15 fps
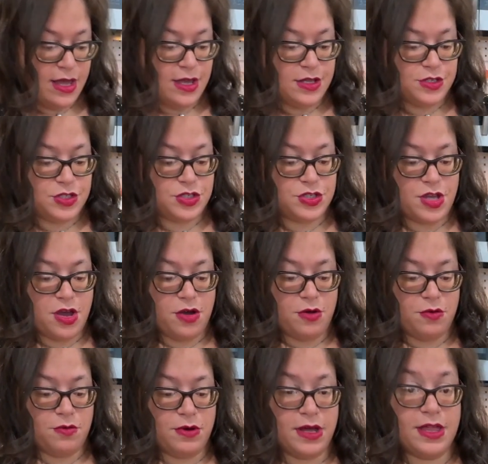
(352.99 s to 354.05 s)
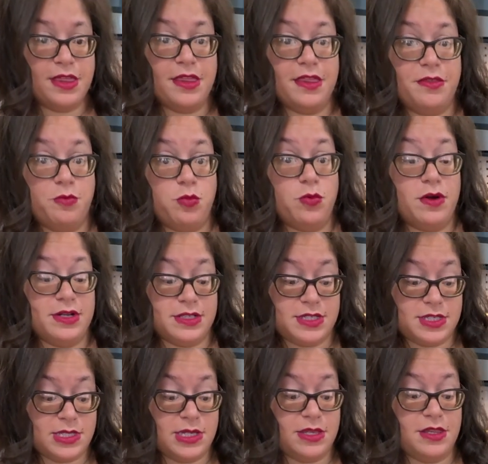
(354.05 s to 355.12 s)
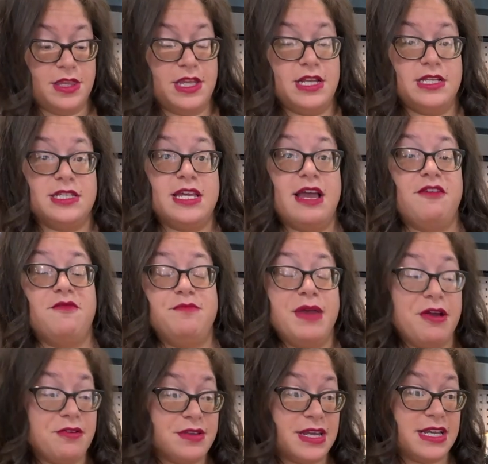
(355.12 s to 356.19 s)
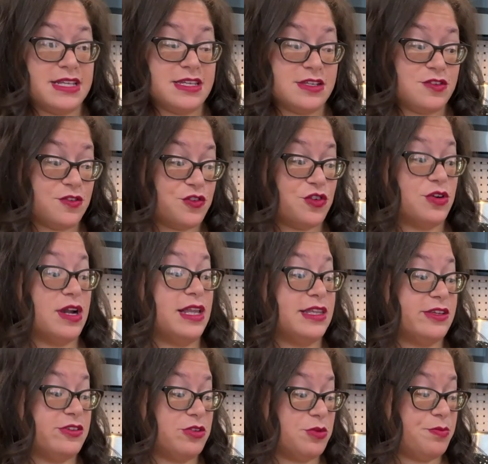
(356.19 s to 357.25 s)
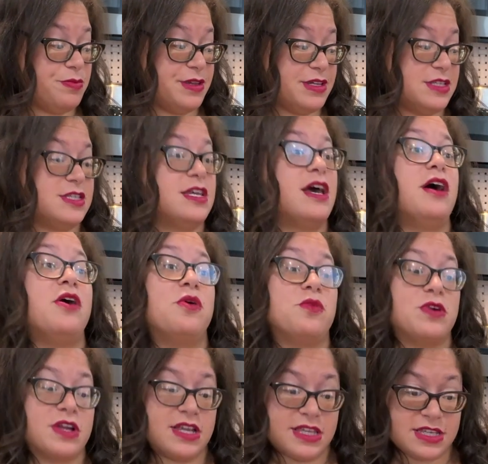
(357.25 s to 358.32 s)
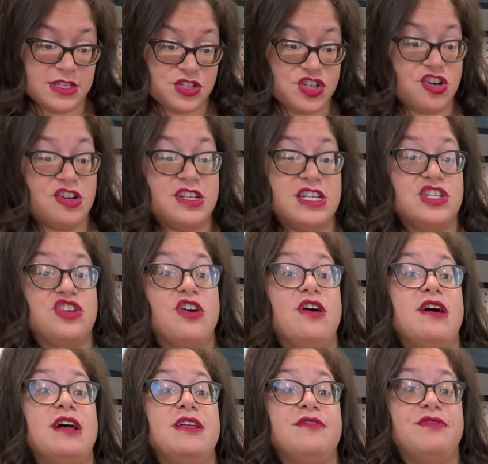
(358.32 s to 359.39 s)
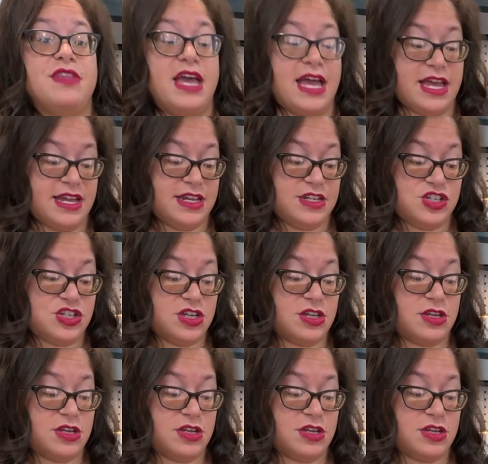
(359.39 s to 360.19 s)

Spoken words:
So once these have marinated for a little bit, we're gonna turn it on and